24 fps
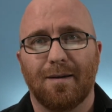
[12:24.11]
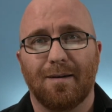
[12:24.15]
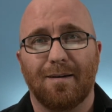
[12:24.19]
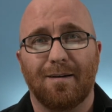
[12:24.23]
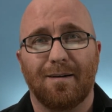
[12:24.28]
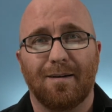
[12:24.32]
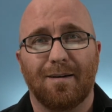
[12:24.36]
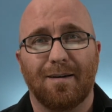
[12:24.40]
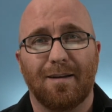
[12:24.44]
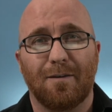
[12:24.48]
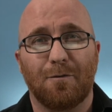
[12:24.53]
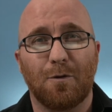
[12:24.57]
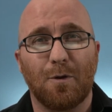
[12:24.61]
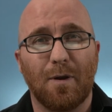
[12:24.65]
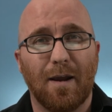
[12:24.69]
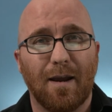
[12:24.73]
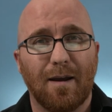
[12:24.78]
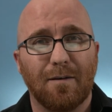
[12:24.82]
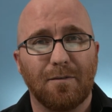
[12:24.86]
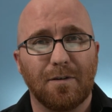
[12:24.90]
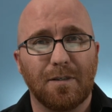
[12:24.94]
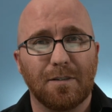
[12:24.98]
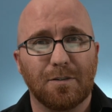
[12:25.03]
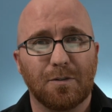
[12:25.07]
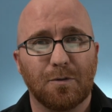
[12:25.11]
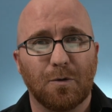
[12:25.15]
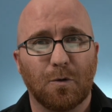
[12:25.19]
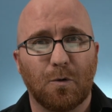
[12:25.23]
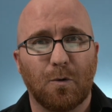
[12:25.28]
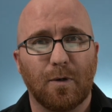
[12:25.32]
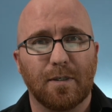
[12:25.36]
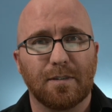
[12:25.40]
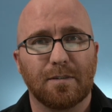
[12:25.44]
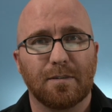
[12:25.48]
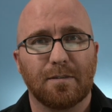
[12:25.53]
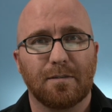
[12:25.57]
If you have additional
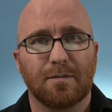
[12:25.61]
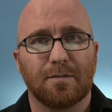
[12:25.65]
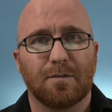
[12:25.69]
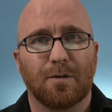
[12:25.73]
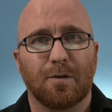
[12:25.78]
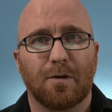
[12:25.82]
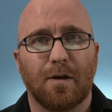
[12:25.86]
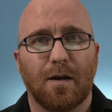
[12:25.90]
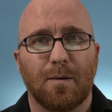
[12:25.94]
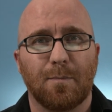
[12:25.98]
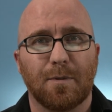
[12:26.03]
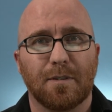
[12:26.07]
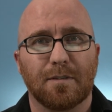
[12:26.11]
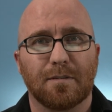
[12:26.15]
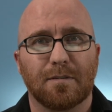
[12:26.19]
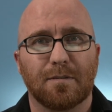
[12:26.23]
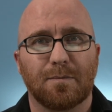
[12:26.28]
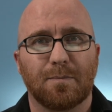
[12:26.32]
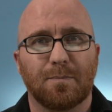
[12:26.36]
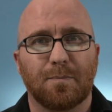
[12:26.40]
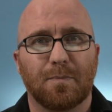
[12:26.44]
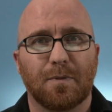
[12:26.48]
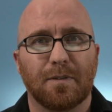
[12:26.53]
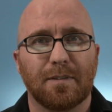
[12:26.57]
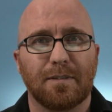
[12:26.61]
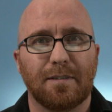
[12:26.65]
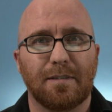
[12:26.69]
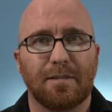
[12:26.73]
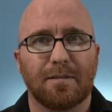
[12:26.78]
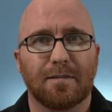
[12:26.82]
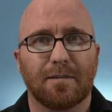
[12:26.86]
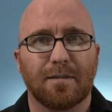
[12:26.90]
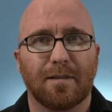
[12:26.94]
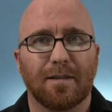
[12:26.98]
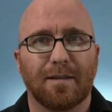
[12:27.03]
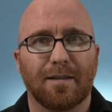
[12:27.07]
questions or comments,
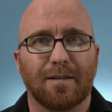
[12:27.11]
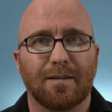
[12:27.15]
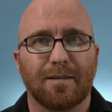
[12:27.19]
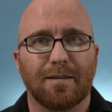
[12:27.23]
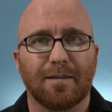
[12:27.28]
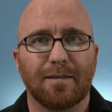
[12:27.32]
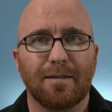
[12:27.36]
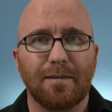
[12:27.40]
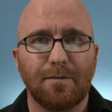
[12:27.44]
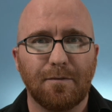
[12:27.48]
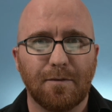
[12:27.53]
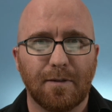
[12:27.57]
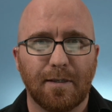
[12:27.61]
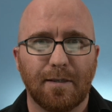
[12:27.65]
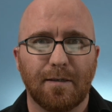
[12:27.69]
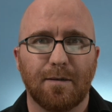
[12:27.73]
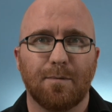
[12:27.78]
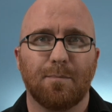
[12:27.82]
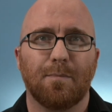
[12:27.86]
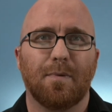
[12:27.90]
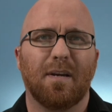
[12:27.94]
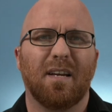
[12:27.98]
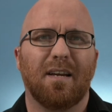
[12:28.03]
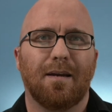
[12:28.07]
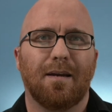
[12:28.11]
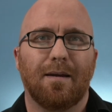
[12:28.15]
please leave them